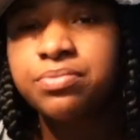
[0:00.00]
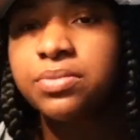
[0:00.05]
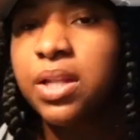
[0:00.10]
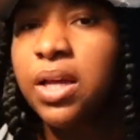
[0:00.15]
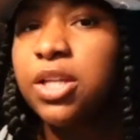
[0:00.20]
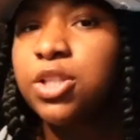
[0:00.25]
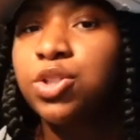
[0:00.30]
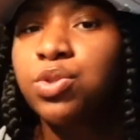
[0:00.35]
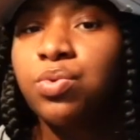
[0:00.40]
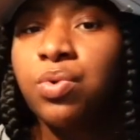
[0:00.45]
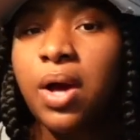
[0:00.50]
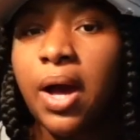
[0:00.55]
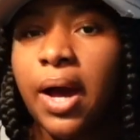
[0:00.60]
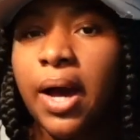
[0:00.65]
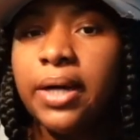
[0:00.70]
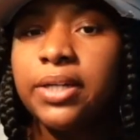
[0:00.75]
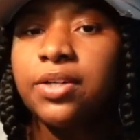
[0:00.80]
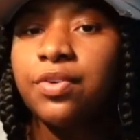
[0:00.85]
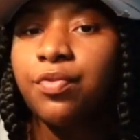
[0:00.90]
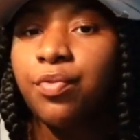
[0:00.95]
it to
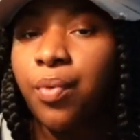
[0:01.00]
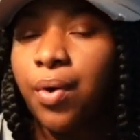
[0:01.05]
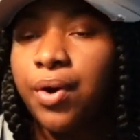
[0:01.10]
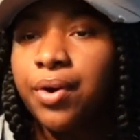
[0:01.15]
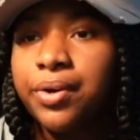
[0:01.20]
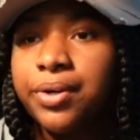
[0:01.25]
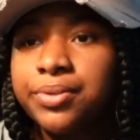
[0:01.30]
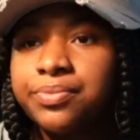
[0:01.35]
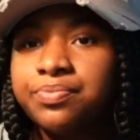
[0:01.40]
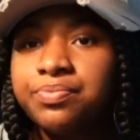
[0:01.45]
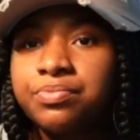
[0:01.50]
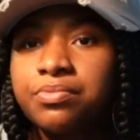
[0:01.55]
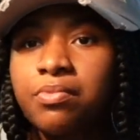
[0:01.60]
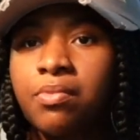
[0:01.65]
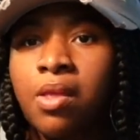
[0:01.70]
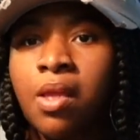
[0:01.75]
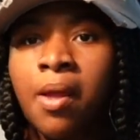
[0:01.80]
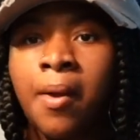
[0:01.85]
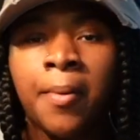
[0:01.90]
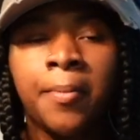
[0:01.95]
kind of work,
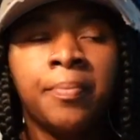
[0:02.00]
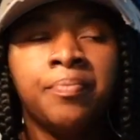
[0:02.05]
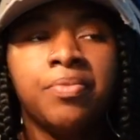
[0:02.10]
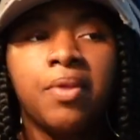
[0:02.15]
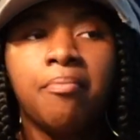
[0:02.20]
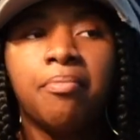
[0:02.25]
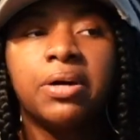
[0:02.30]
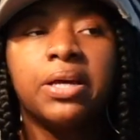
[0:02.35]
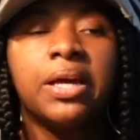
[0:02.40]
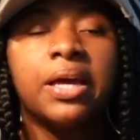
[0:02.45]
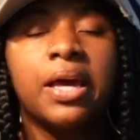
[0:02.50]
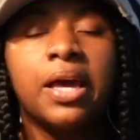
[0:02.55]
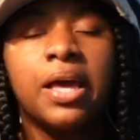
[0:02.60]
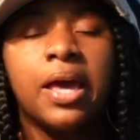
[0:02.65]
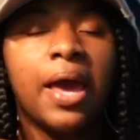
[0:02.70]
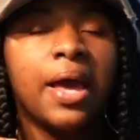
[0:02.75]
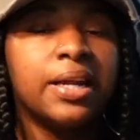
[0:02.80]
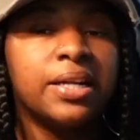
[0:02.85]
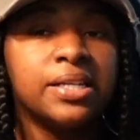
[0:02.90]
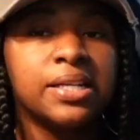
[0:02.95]
but
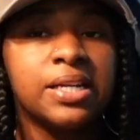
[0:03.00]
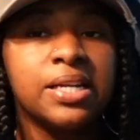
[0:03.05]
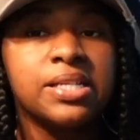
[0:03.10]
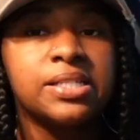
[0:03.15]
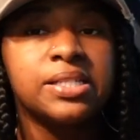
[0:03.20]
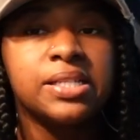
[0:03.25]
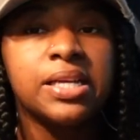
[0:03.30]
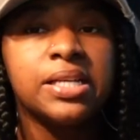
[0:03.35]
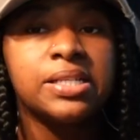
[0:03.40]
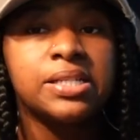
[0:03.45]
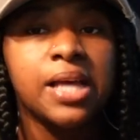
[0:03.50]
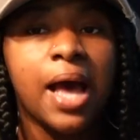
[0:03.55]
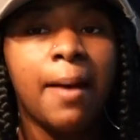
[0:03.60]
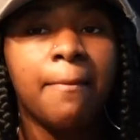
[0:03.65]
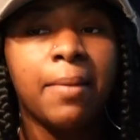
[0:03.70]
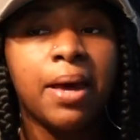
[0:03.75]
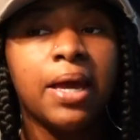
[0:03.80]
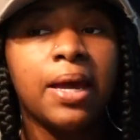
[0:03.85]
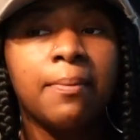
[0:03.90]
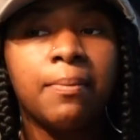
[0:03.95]
in a sense, I
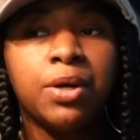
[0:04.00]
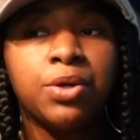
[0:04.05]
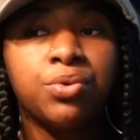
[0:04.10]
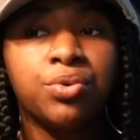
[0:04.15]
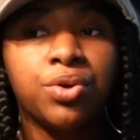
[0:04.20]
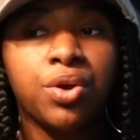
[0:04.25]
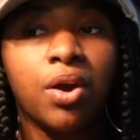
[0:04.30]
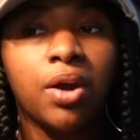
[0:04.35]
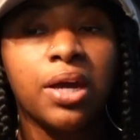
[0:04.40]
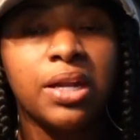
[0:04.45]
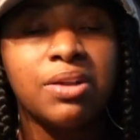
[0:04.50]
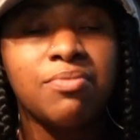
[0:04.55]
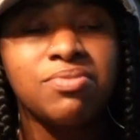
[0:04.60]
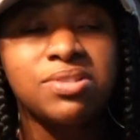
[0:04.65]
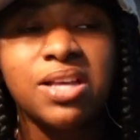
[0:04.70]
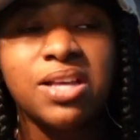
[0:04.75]
met him in New York, and it was